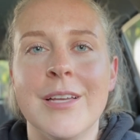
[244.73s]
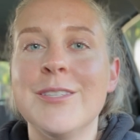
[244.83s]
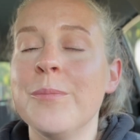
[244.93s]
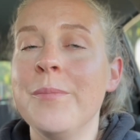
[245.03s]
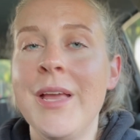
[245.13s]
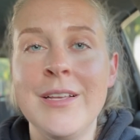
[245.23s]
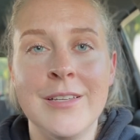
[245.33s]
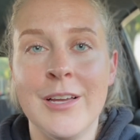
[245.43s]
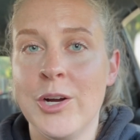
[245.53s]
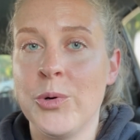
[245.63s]
It's
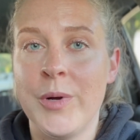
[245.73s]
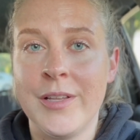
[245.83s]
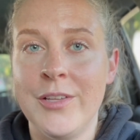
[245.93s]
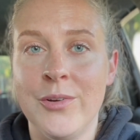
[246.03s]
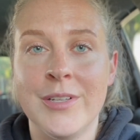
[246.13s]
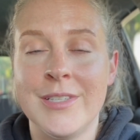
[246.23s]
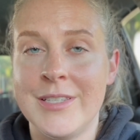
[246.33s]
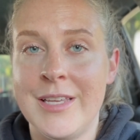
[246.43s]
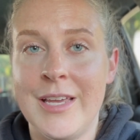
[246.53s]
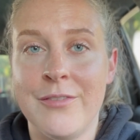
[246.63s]
amazing how quickly you can
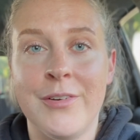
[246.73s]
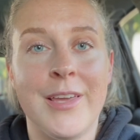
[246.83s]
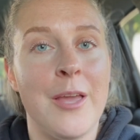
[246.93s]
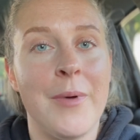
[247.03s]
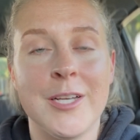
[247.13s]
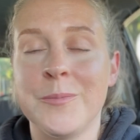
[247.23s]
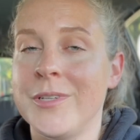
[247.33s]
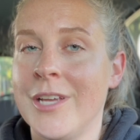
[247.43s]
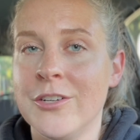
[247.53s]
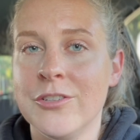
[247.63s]
see if a game has
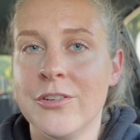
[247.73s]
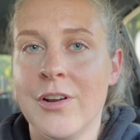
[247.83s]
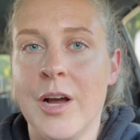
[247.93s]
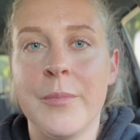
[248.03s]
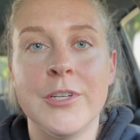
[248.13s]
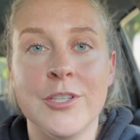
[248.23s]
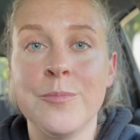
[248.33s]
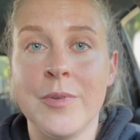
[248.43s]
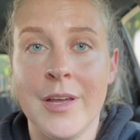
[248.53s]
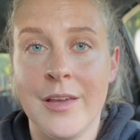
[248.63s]
potential or not by
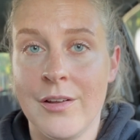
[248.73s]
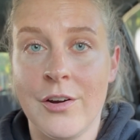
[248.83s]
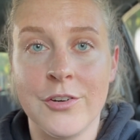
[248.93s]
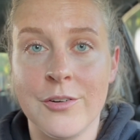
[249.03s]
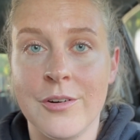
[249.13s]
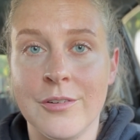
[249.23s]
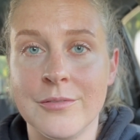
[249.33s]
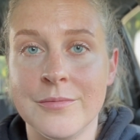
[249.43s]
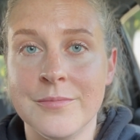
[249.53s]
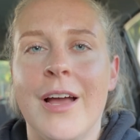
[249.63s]
just playing it on your
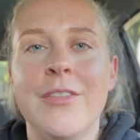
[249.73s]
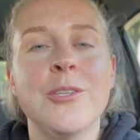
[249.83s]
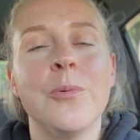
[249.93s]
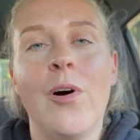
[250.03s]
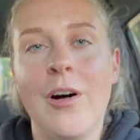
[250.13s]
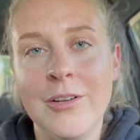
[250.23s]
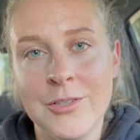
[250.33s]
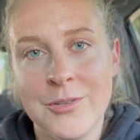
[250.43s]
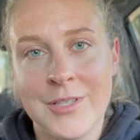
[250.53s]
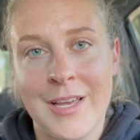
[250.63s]
own. And this will
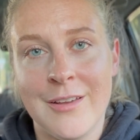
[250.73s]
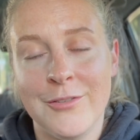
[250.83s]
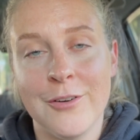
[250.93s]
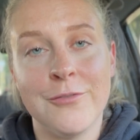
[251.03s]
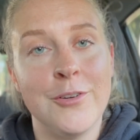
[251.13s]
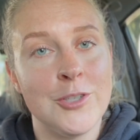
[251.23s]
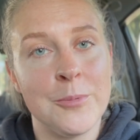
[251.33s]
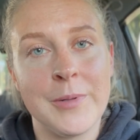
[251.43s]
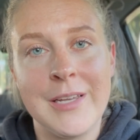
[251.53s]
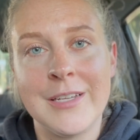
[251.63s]
also save your future
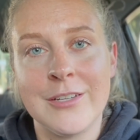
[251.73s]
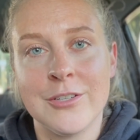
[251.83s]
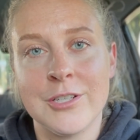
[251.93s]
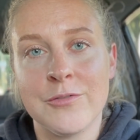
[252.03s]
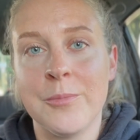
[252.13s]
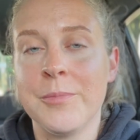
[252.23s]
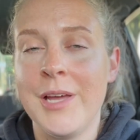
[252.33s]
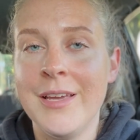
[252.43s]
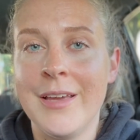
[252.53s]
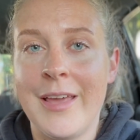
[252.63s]
playtesters from
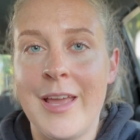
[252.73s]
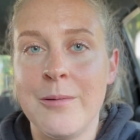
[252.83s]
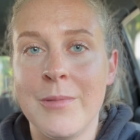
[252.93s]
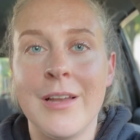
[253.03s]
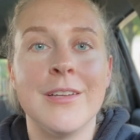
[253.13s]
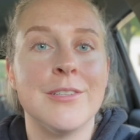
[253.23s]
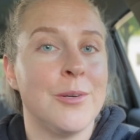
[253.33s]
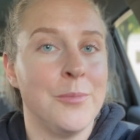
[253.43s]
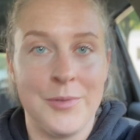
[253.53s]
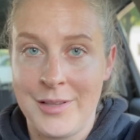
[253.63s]
playing a game that is
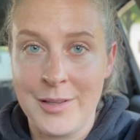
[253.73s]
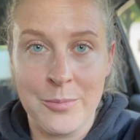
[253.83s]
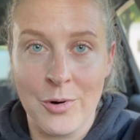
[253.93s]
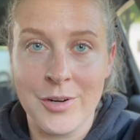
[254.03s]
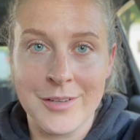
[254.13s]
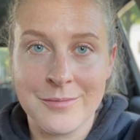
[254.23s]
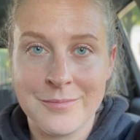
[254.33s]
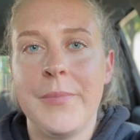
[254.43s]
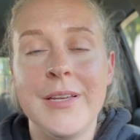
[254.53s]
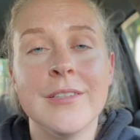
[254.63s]
completely broken.
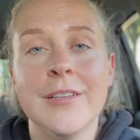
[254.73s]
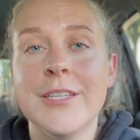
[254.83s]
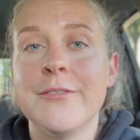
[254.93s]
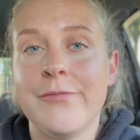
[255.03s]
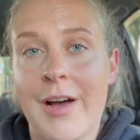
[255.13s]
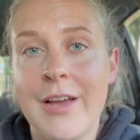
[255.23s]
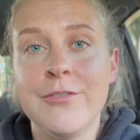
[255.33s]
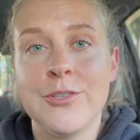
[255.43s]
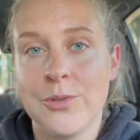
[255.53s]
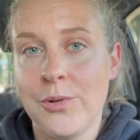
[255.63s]
Based on these 5
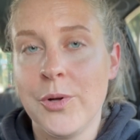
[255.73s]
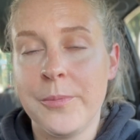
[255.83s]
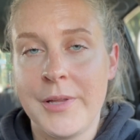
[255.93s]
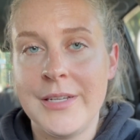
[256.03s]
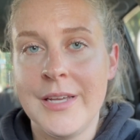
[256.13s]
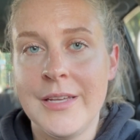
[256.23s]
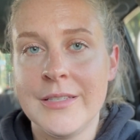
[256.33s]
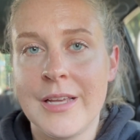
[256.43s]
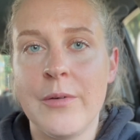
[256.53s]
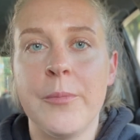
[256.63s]
solo
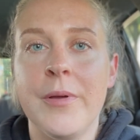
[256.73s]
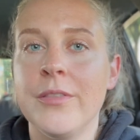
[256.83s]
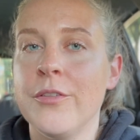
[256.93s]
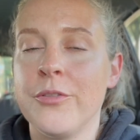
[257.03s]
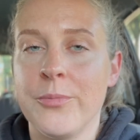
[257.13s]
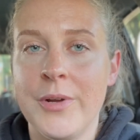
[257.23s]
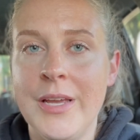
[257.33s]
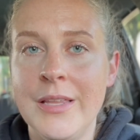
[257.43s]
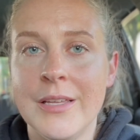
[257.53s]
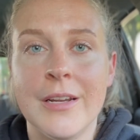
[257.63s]
playtests, I would pick the
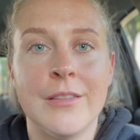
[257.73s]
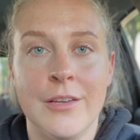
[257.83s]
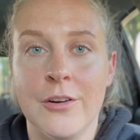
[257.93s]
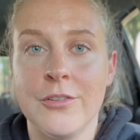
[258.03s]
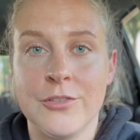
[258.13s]
3 that I think are the